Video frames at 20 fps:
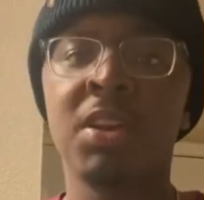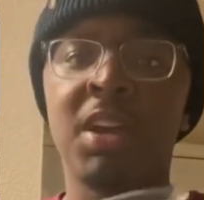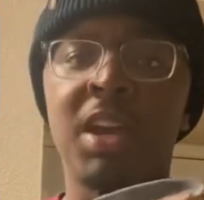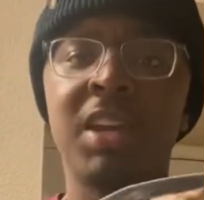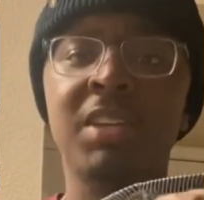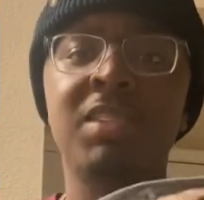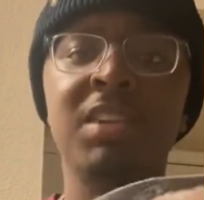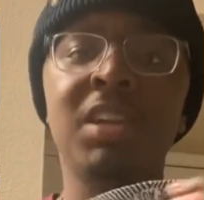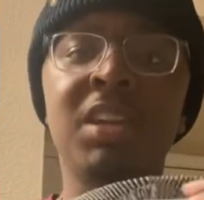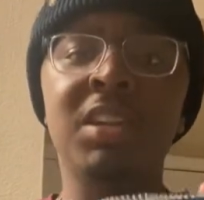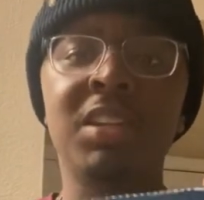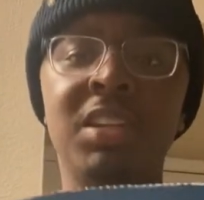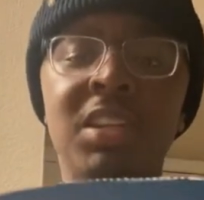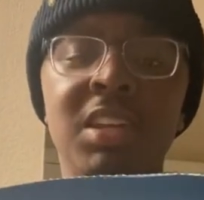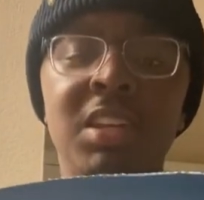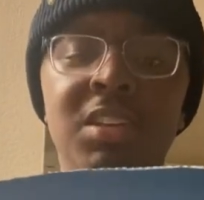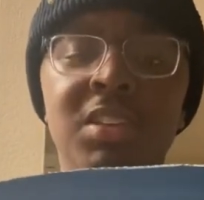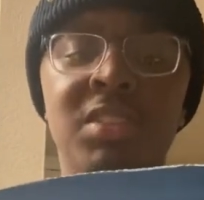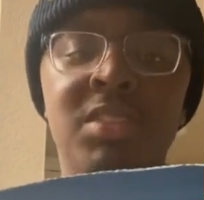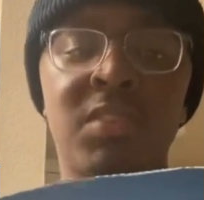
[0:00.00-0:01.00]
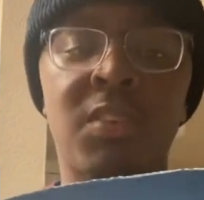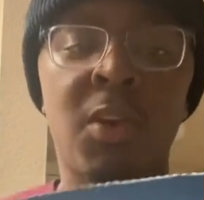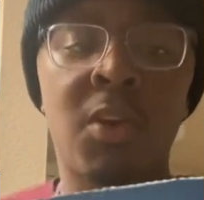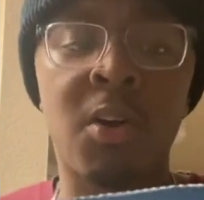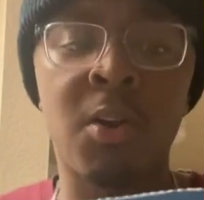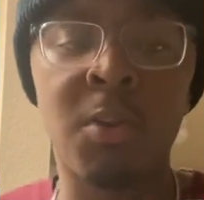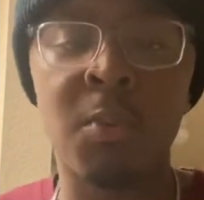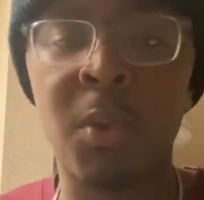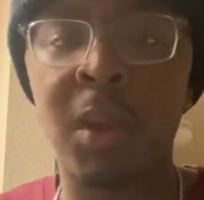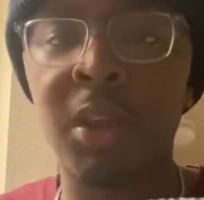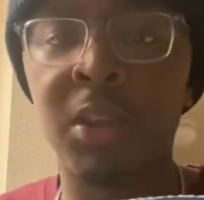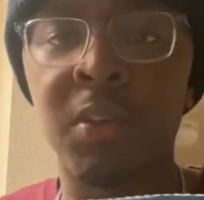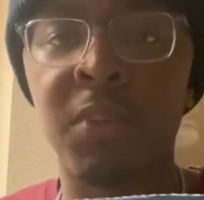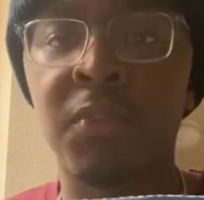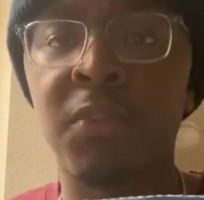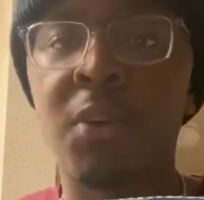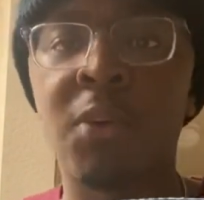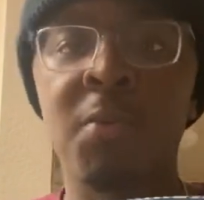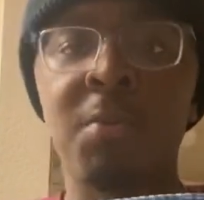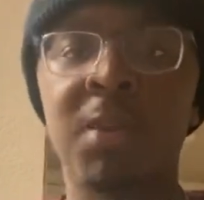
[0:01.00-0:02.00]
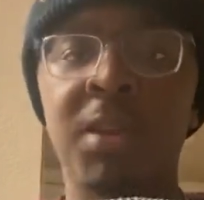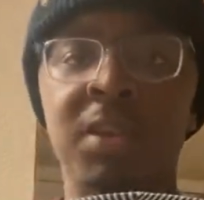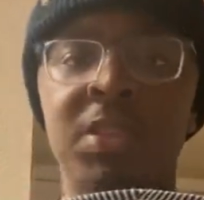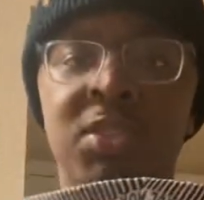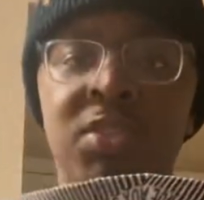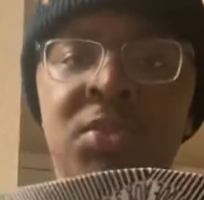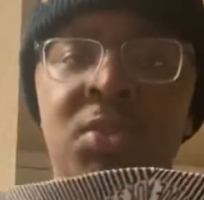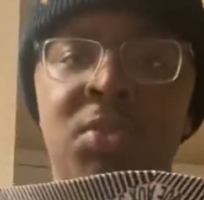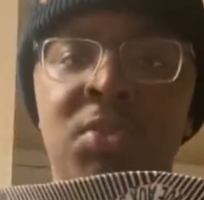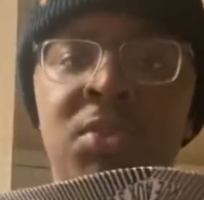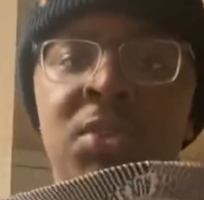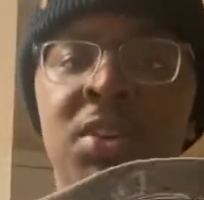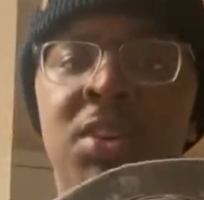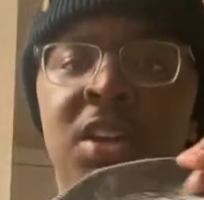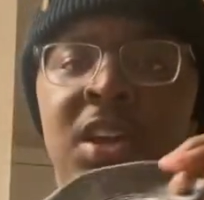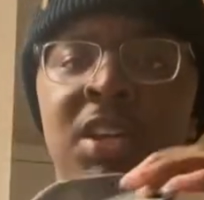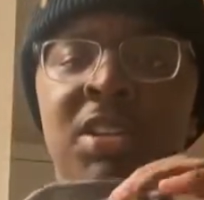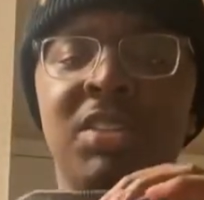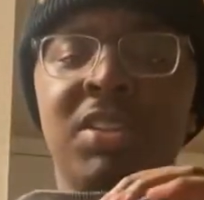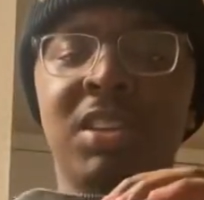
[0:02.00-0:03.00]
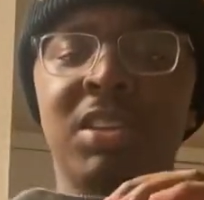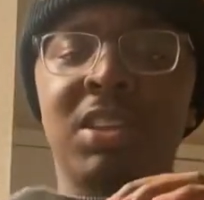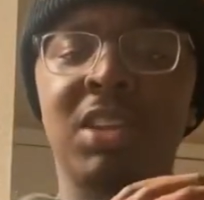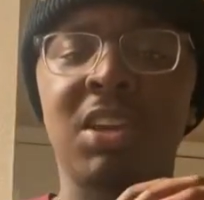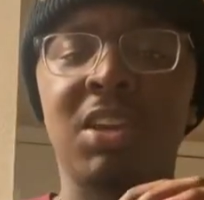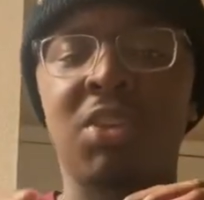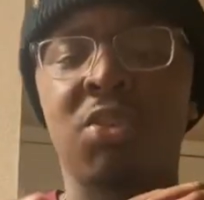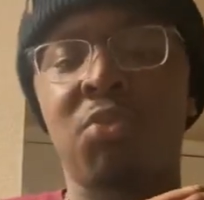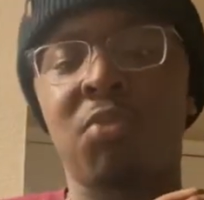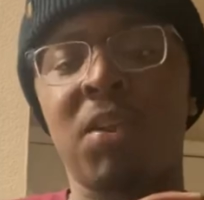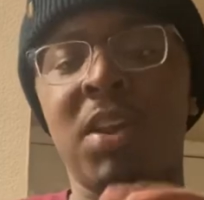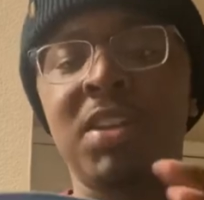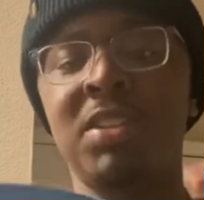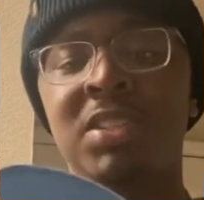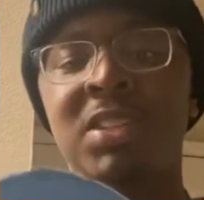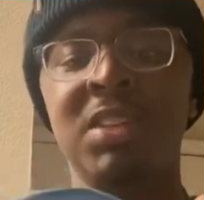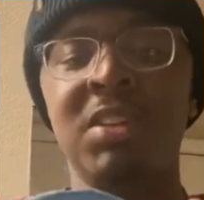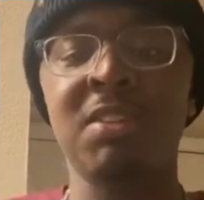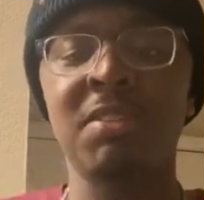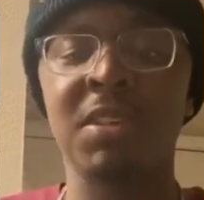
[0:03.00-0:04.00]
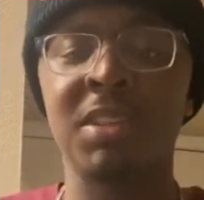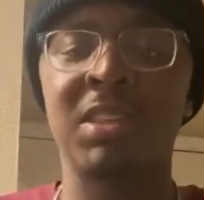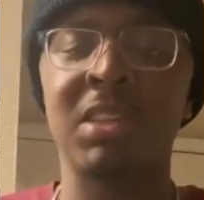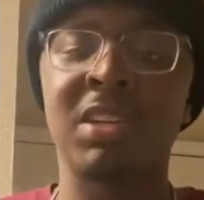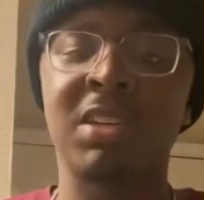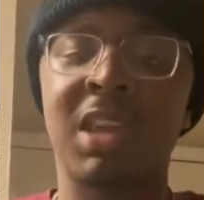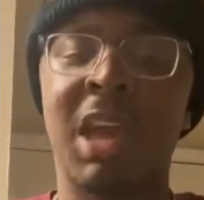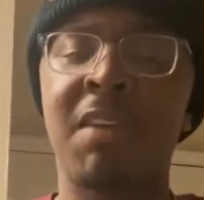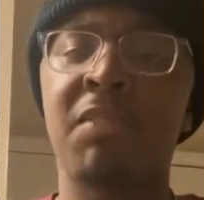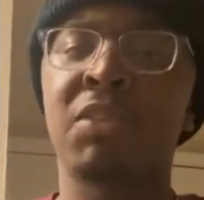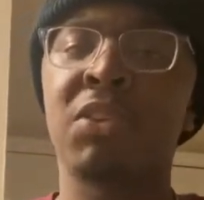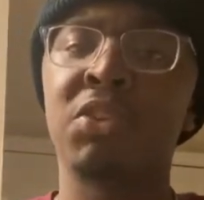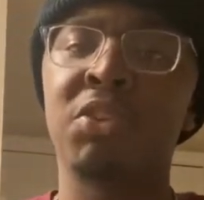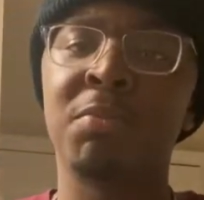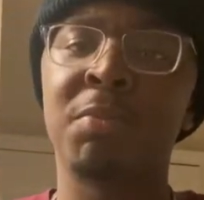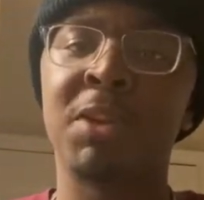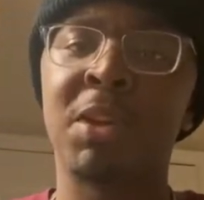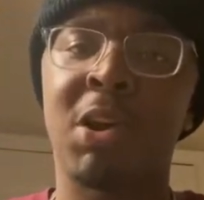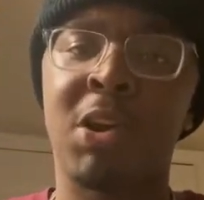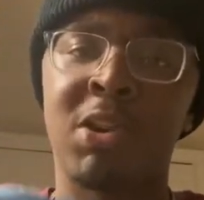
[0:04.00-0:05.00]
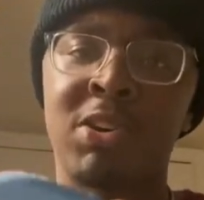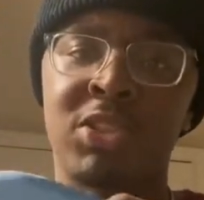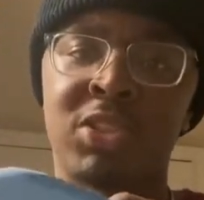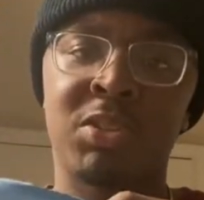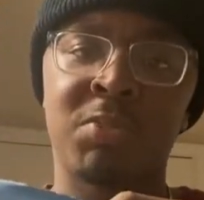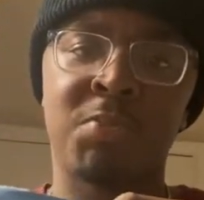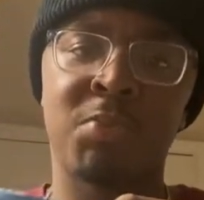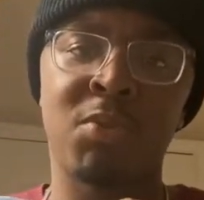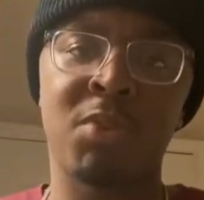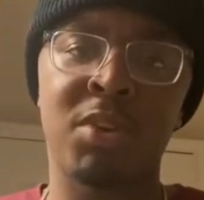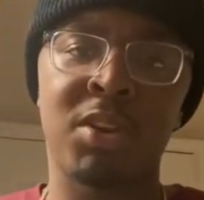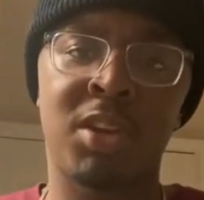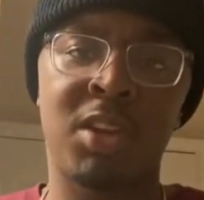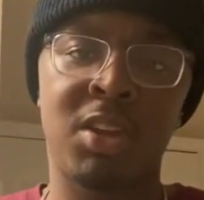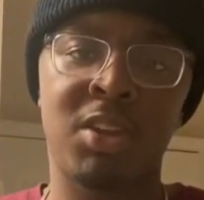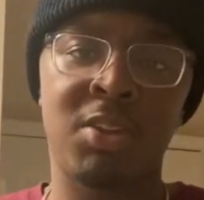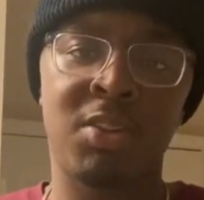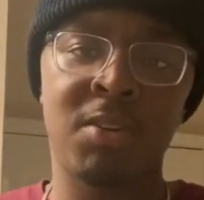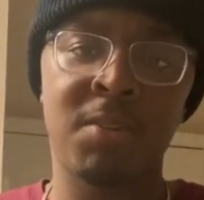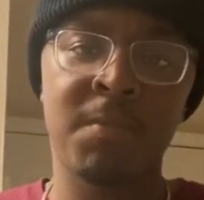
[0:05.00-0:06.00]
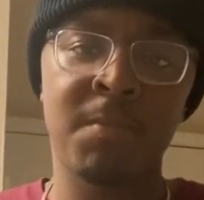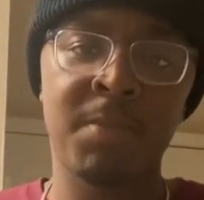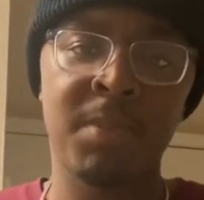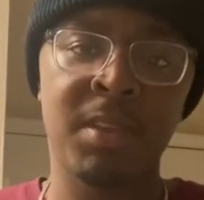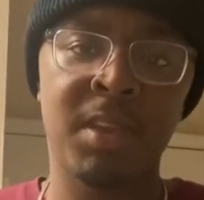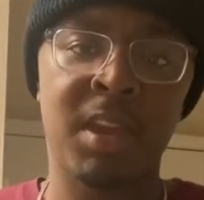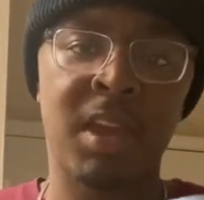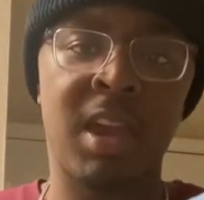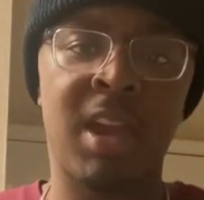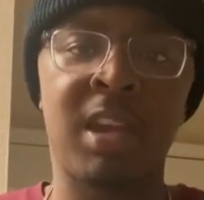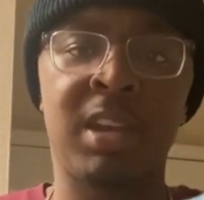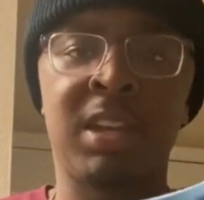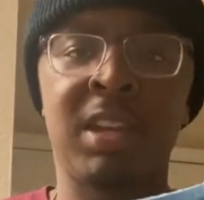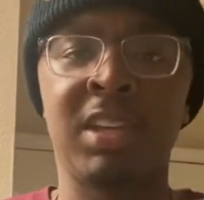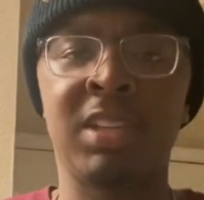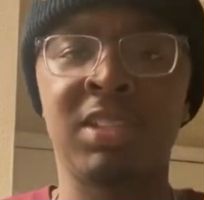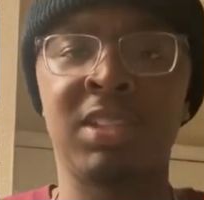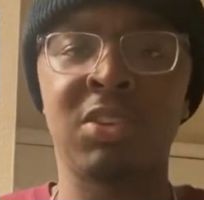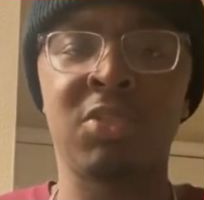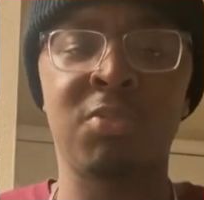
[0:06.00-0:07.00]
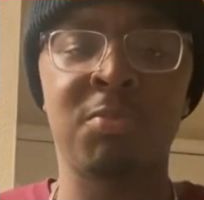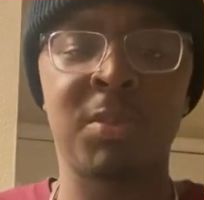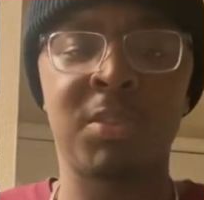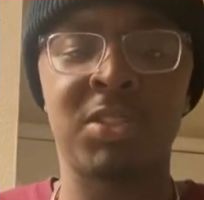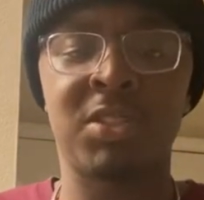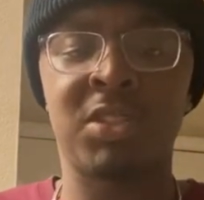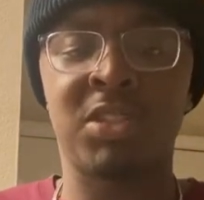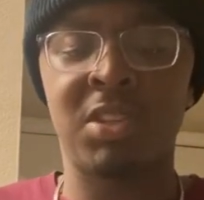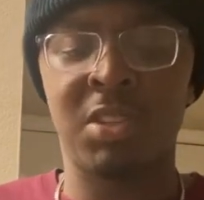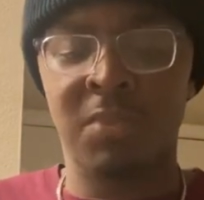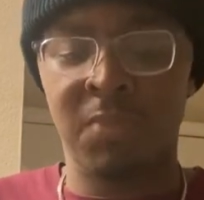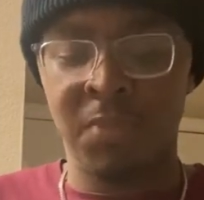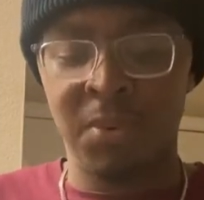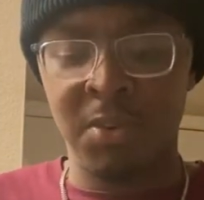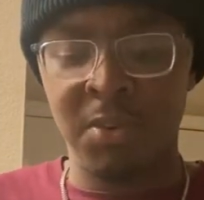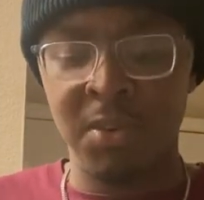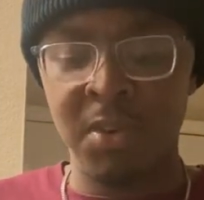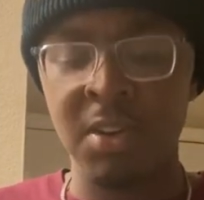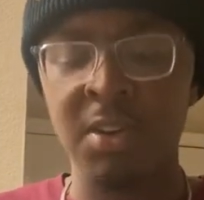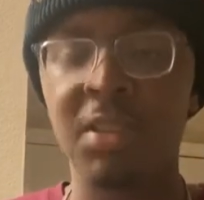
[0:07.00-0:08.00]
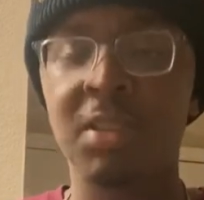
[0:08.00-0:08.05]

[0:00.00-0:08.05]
It's an Adidas regular foam insole. It's nothing crazy. It does have a little bit of arch support here, and it is a little bit stiffer.